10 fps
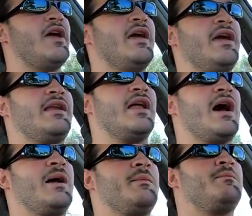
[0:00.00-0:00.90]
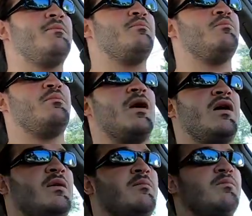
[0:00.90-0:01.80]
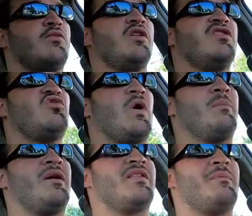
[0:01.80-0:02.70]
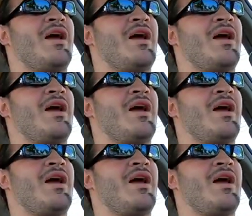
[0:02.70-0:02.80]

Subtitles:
and I'm gonna swap out